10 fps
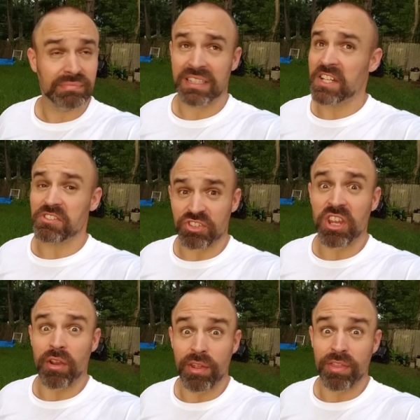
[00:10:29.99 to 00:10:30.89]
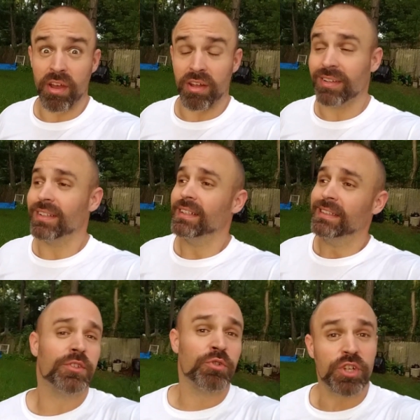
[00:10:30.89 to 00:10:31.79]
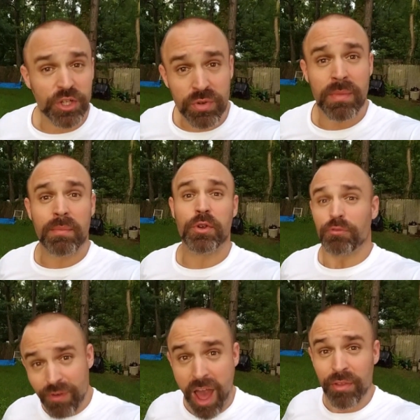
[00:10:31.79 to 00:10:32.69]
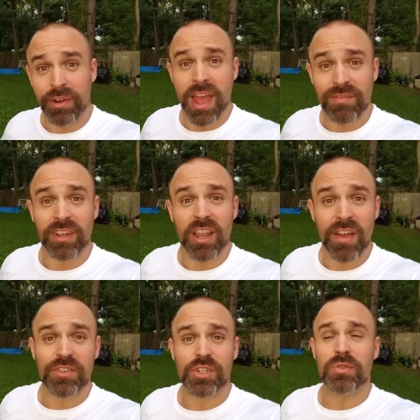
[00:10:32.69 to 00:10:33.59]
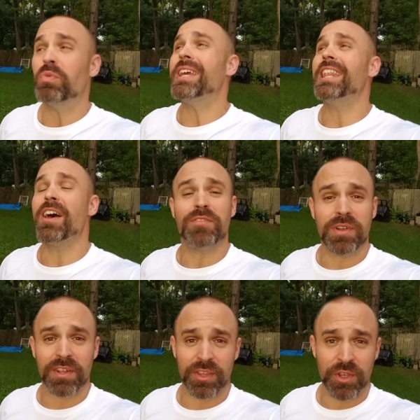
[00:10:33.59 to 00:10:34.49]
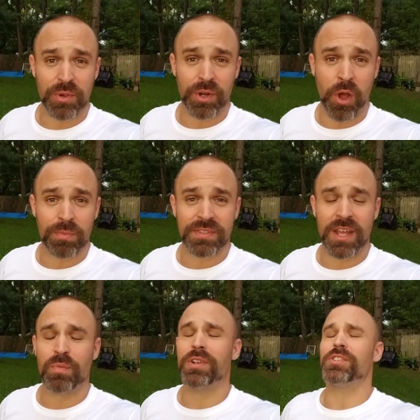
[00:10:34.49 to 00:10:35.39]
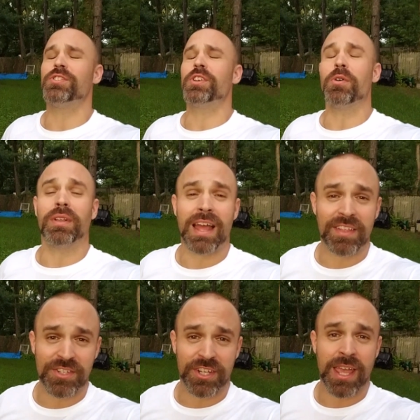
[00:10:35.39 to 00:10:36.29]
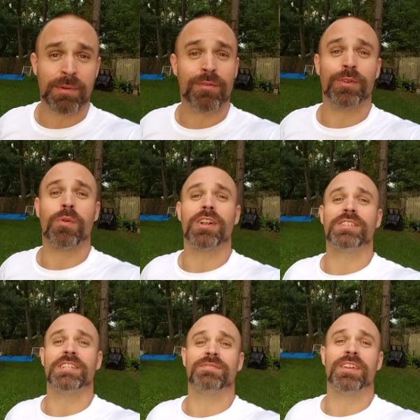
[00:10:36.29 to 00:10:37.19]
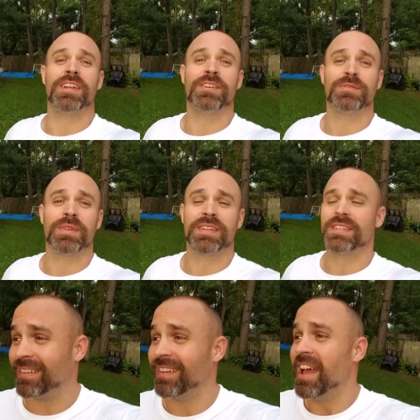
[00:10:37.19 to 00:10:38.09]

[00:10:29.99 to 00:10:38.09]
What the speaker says: That's a scary thought. So just remember, your Father in heaven loves you. We love you here at the Hewitt Homestead. We're so glad that you came over and watched these videos with us.